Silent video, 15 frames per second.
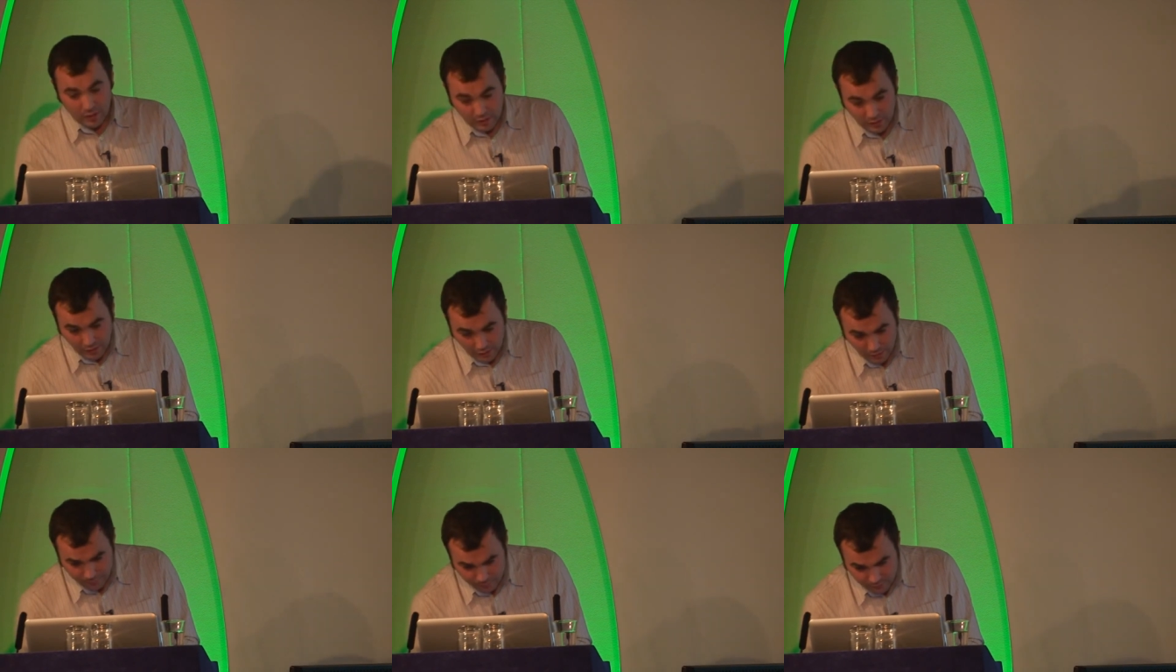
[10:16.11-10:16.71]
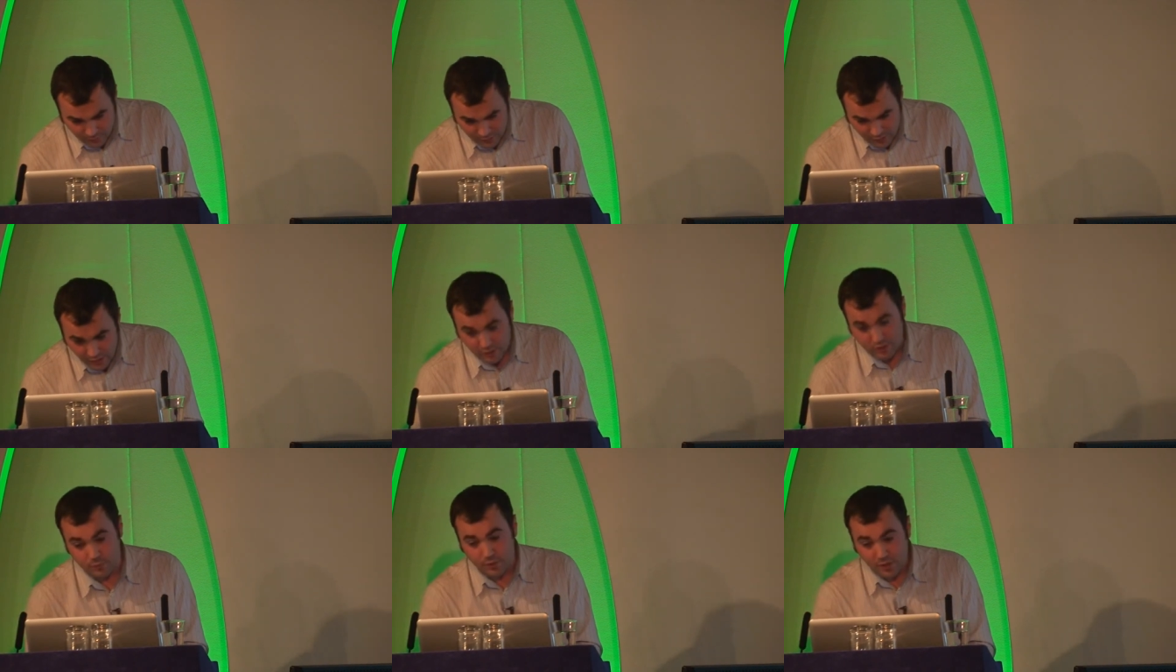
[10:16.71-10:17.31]

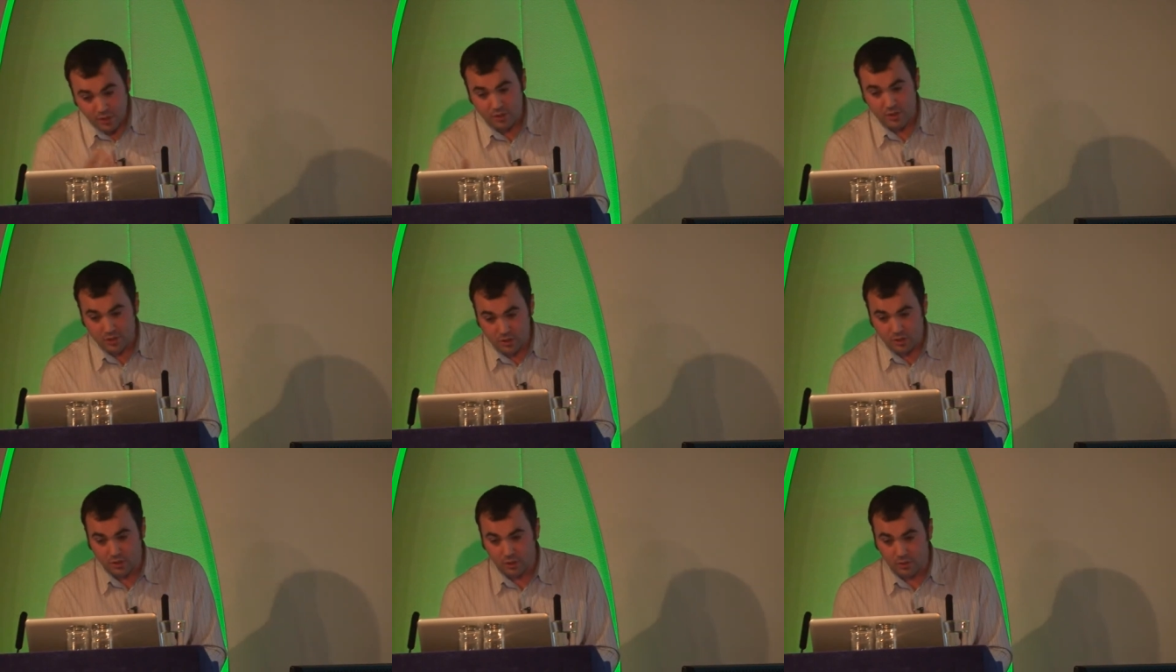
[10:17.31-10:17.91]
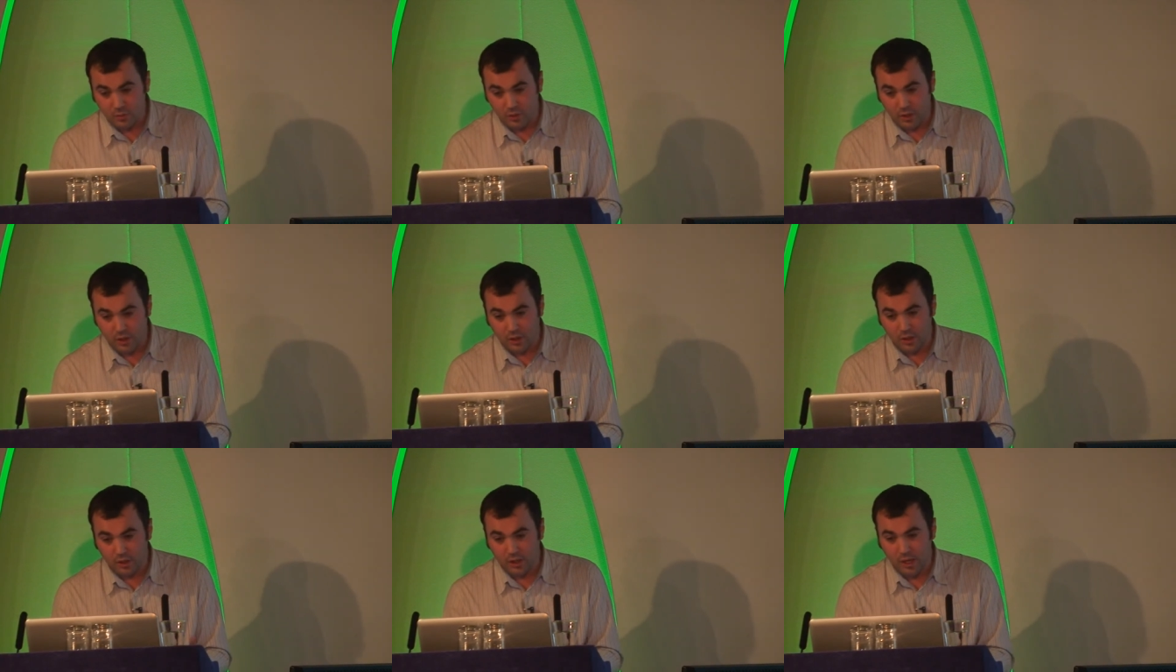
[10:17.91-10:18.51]
So we noticed that
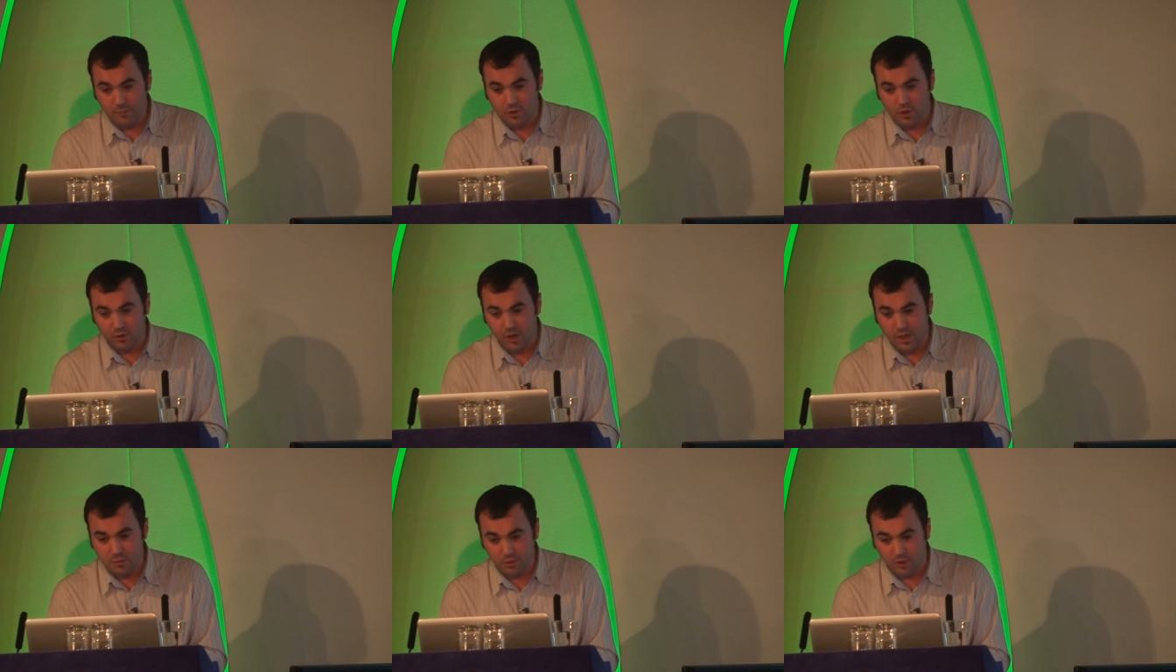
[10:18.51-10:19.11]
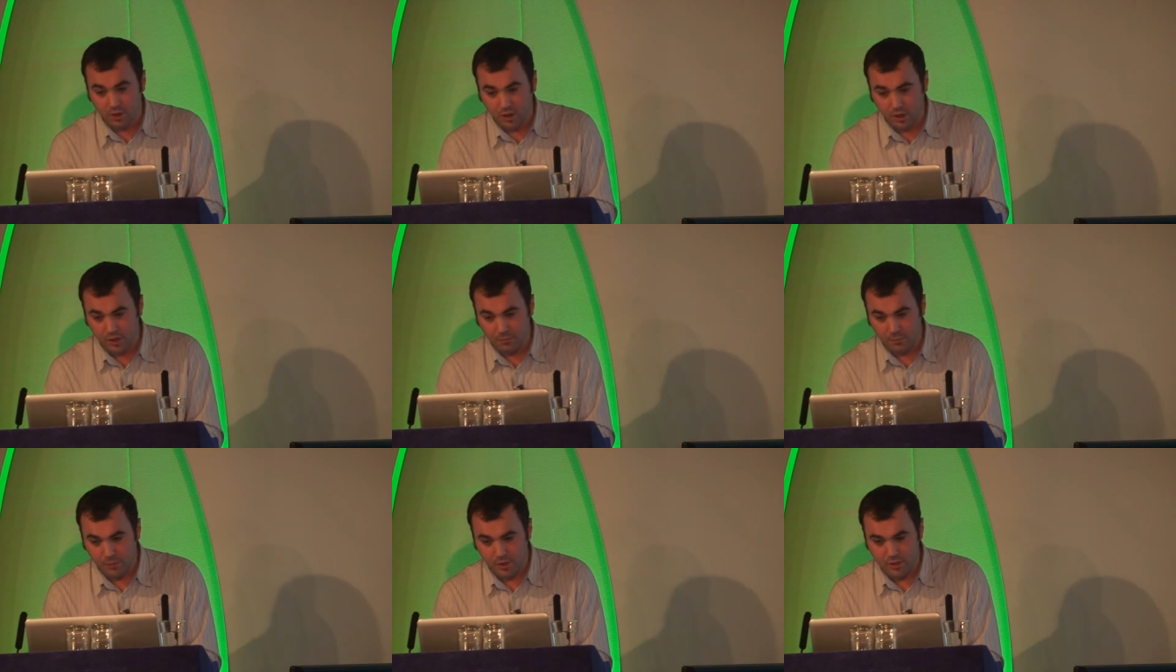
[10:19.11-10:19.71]
you came to Grays with our
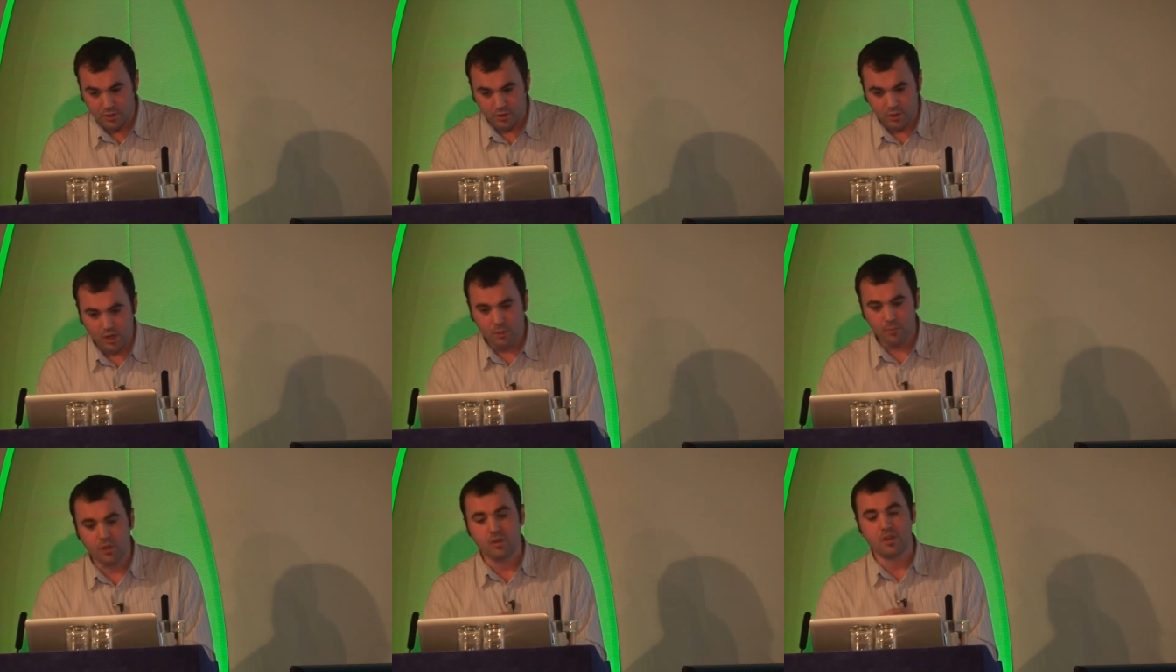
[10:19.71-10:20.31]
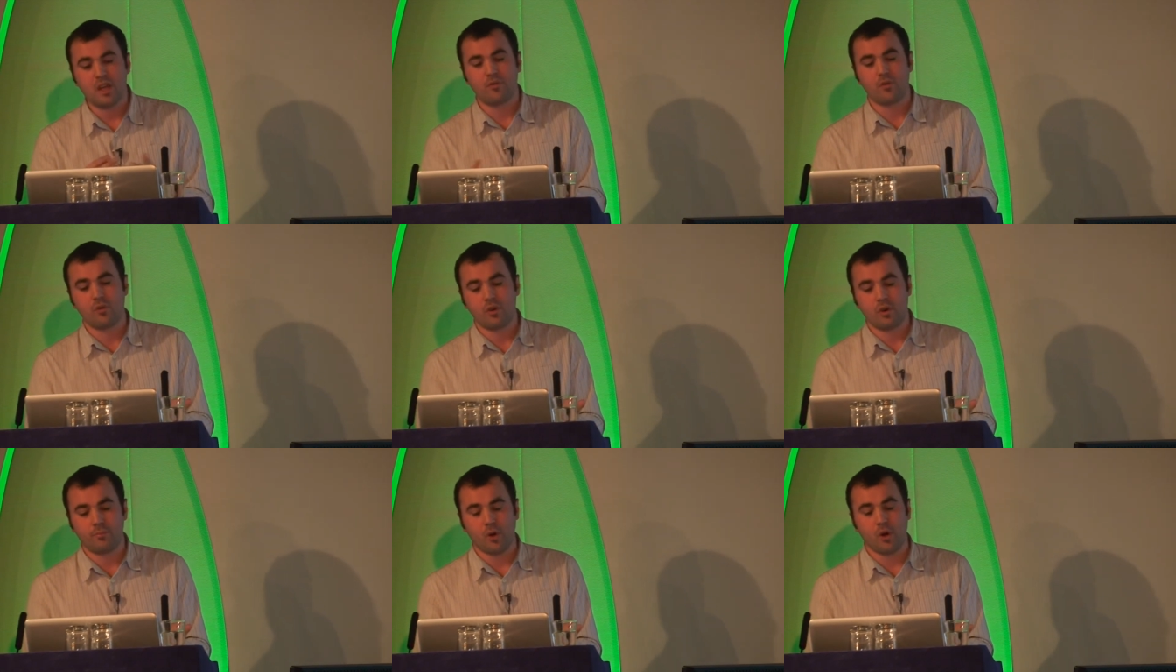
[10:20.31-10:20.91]
Guardian promotion, but you never
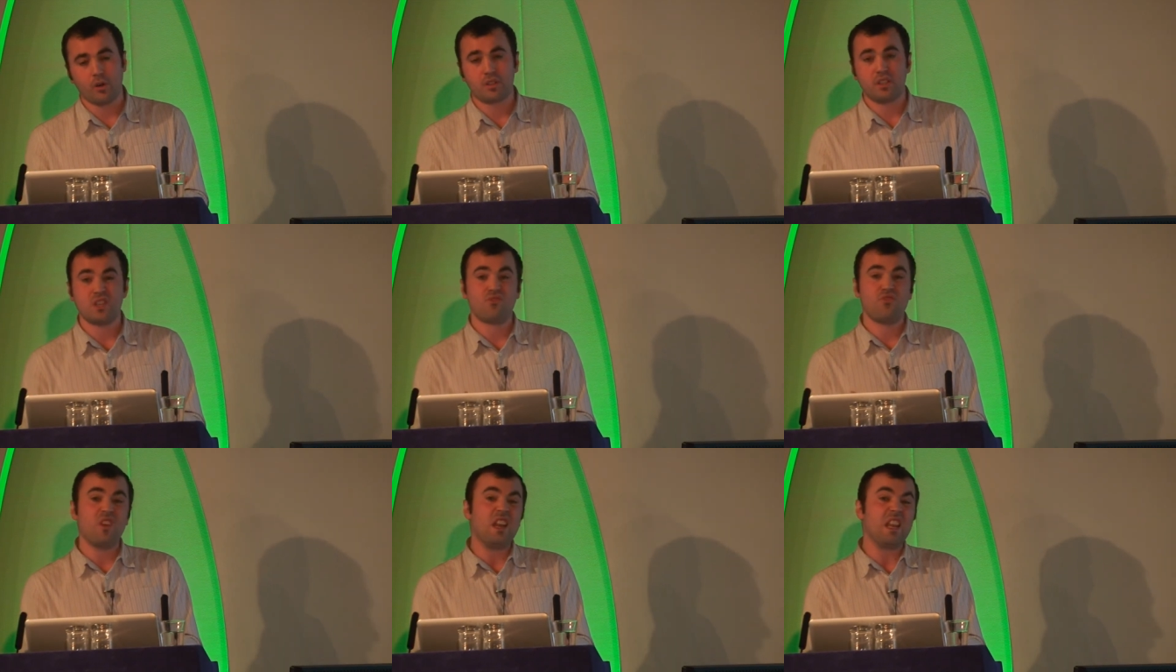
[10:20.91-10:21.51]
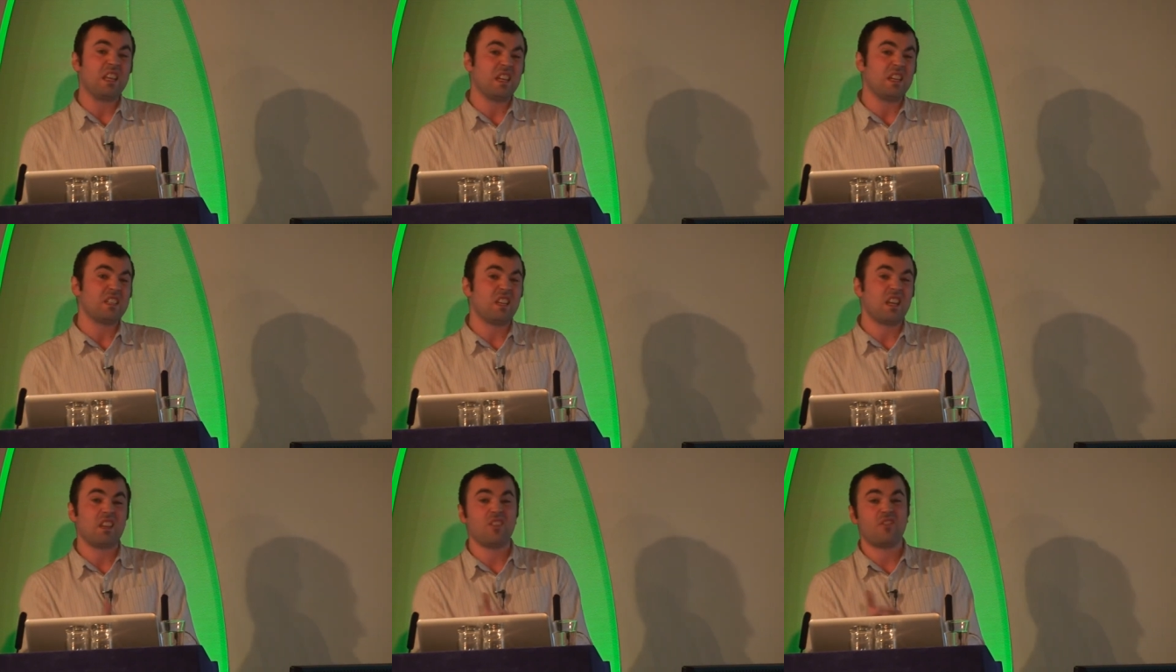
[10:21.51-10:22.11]
ordered a box. It's really
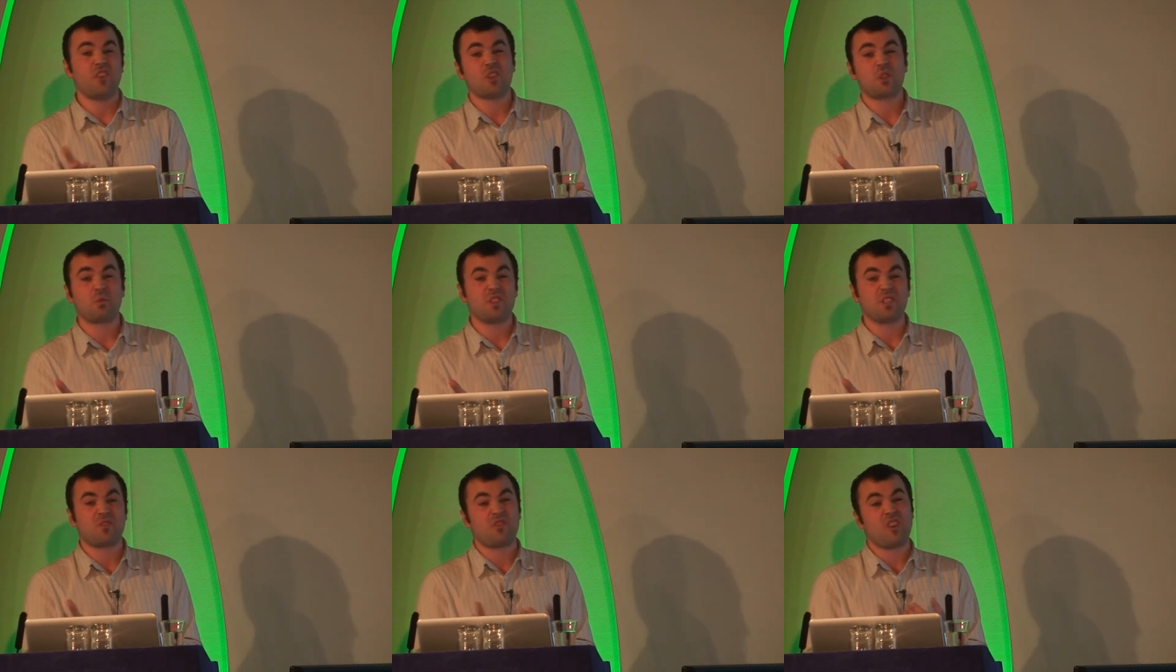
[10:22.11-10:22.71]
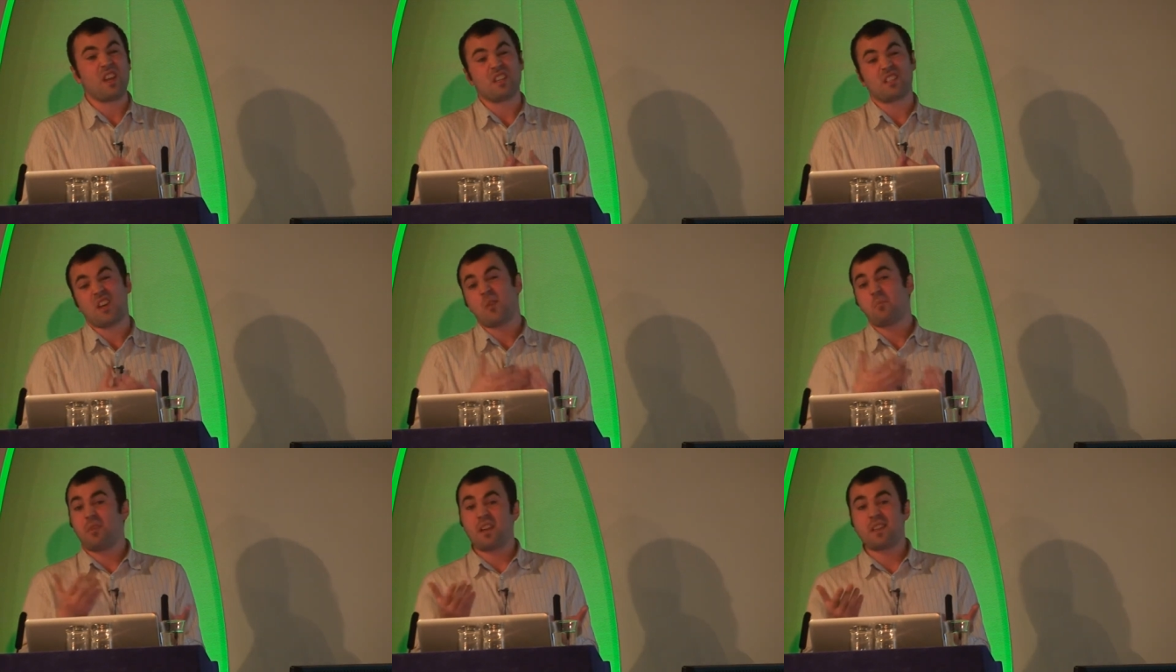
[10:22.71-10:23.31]
easy, and the first one's free,
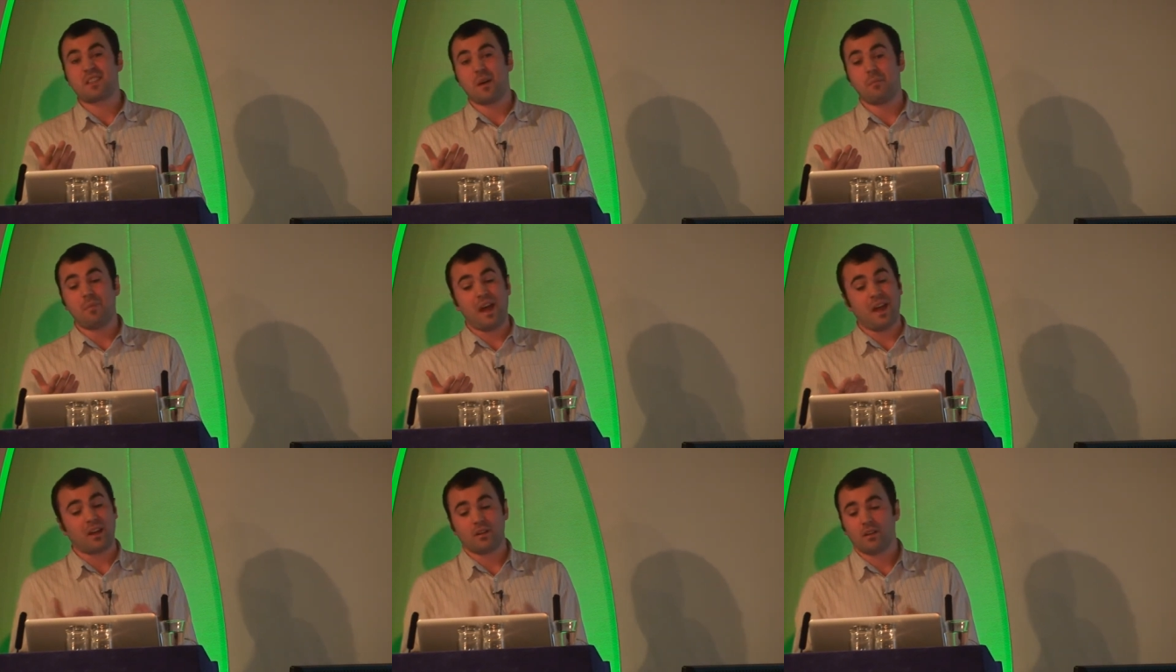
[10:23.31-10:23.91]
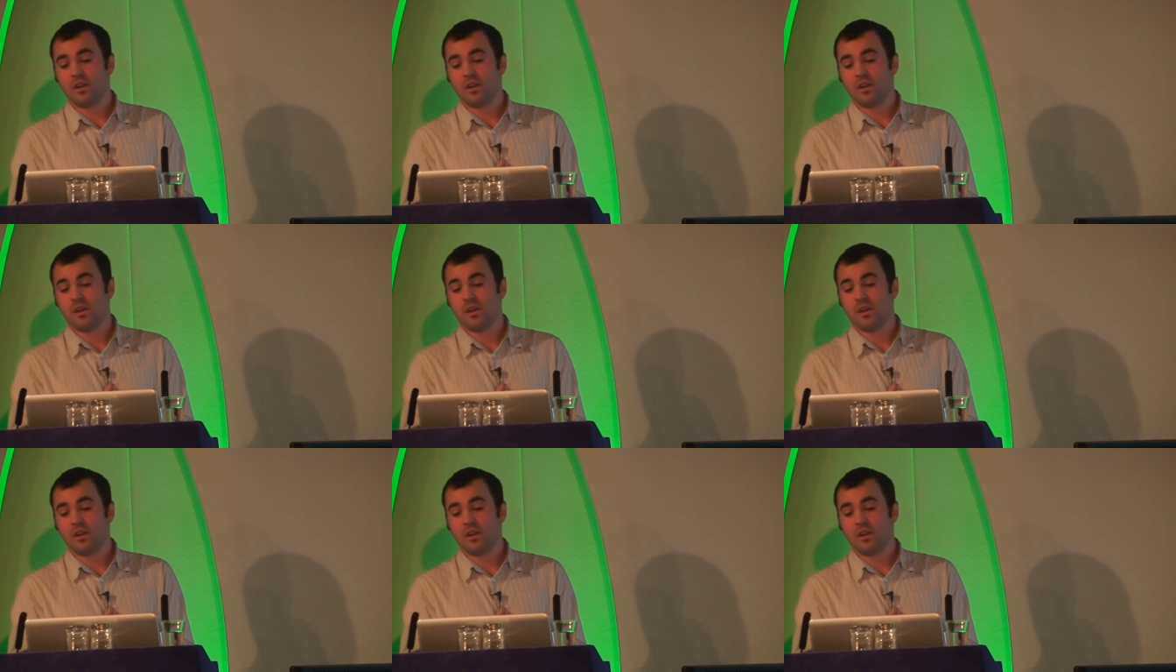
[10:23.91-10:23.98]
so please come back.